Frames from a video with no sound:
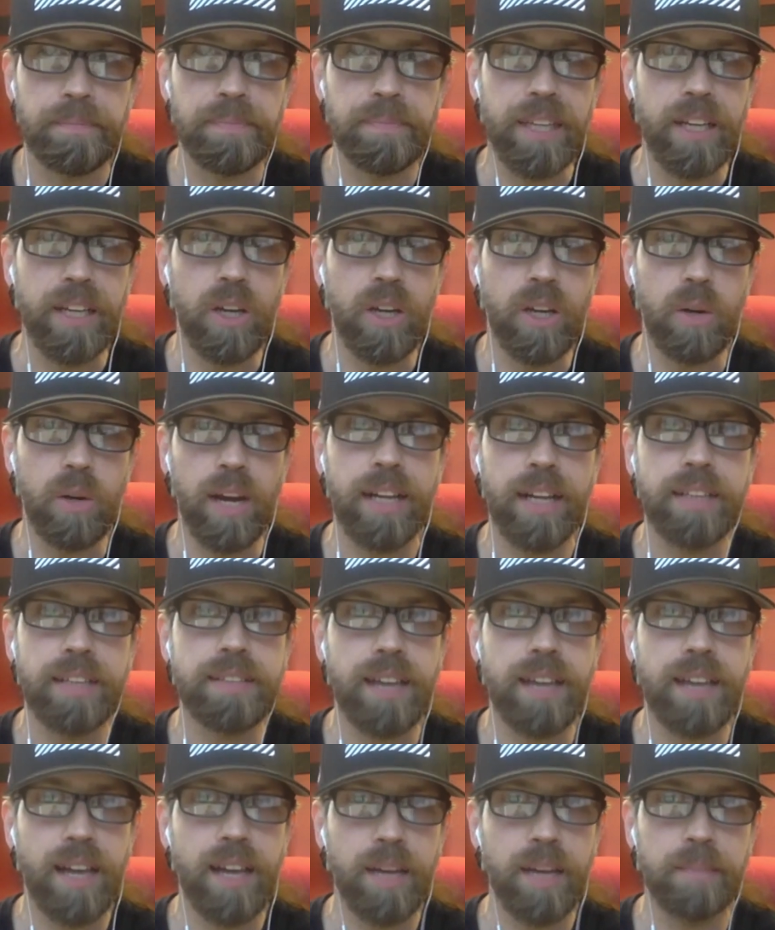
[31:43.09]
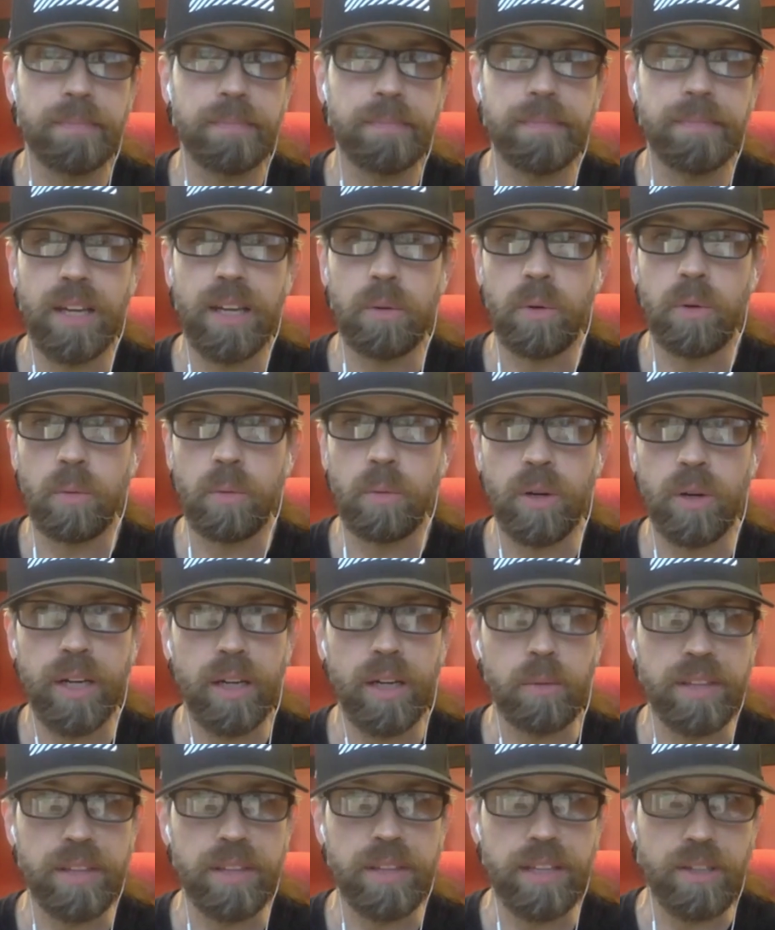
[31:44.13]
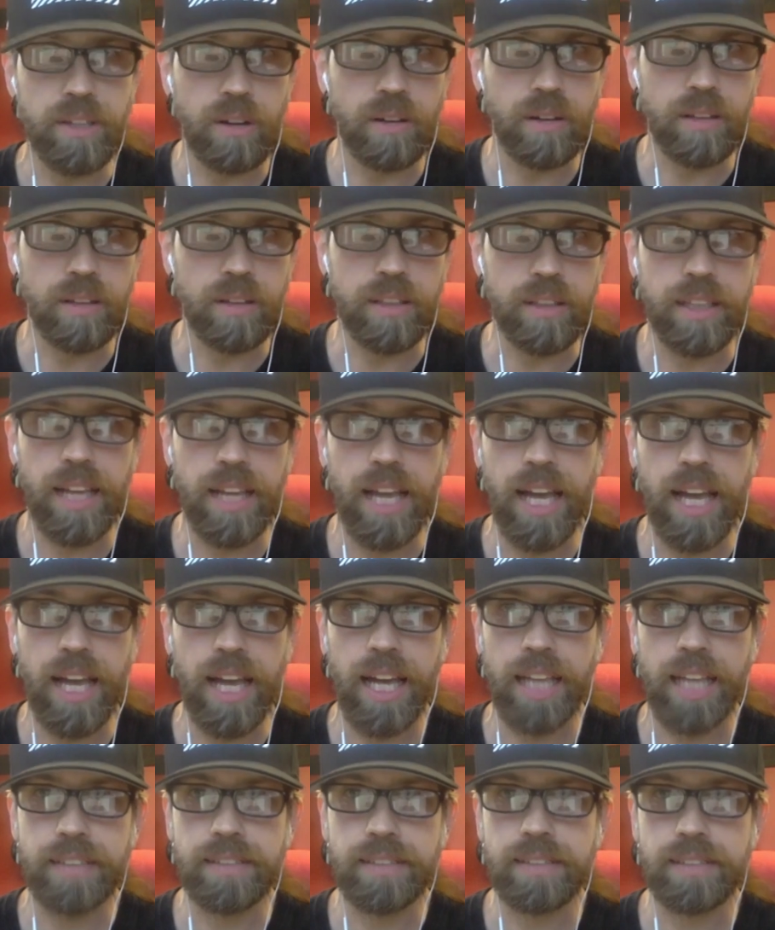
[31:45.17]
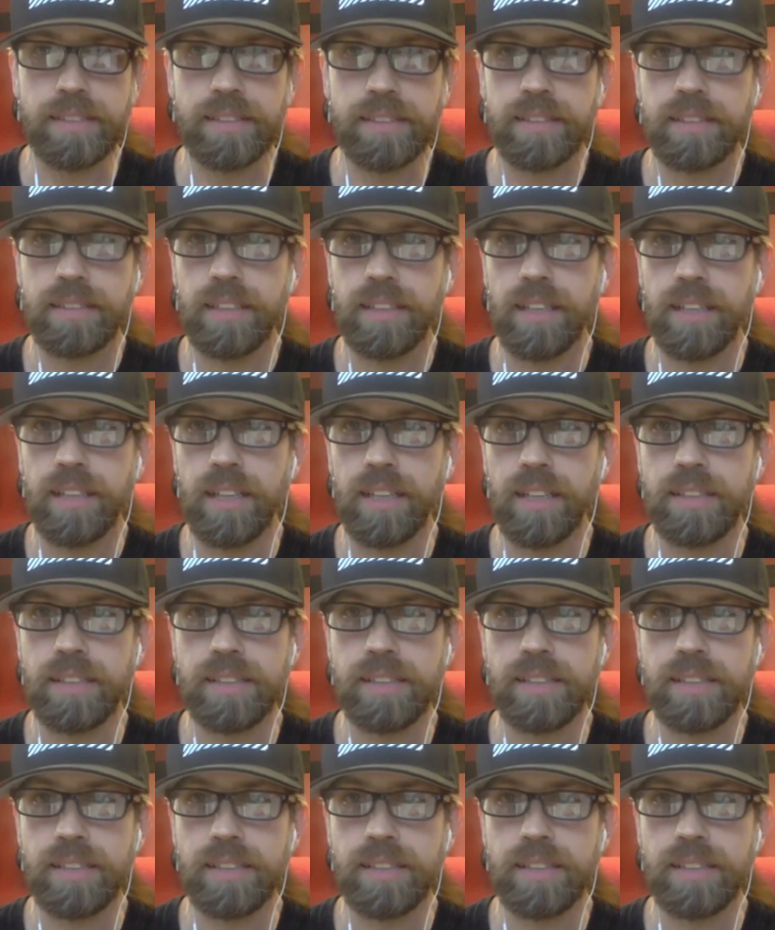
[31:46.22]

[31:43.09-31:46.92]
You know, anytime that we're working with a dog that has uh,